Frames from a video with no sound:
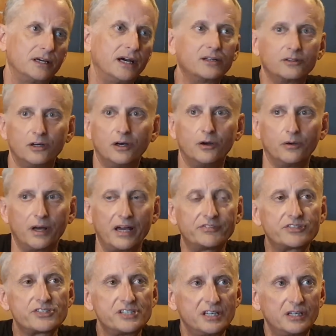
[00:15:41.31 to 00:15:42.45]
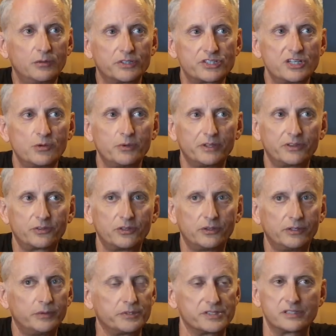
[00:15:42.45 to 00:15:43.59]
I don't know. After seeing what she went through,
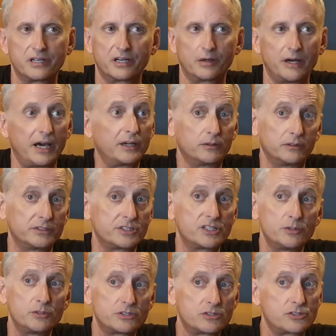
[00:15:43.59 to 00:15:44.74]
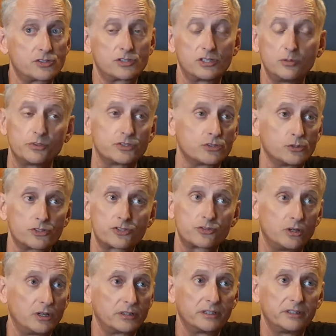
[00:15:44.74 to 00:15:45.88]
it was terrible. I don't. She she was so
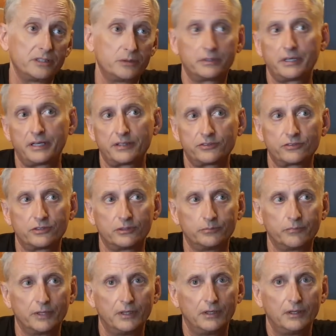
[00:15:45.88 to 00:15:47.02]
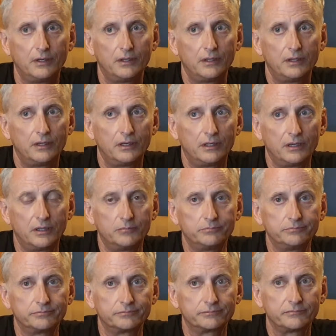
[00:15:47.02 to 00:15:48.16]
strong to deal with that. So um,
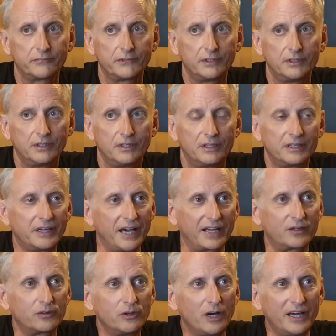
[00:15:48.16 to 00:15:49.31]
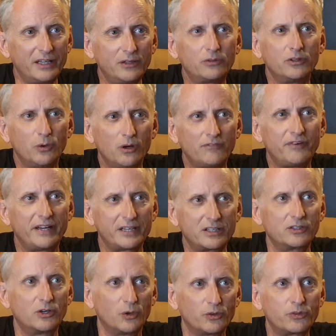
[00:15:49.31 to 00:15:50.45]
yeah, it's I like you know, know, I, I had my. Know if I, I
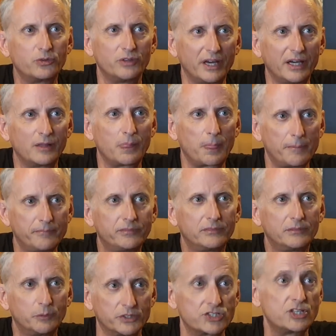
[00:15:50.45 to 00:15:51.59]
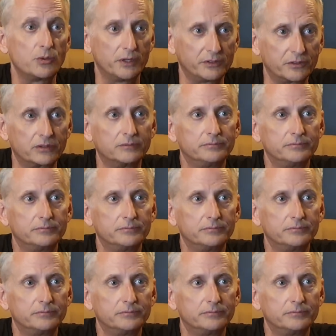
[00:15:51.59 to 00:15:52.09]
could go through that. Yeah. Like when I had my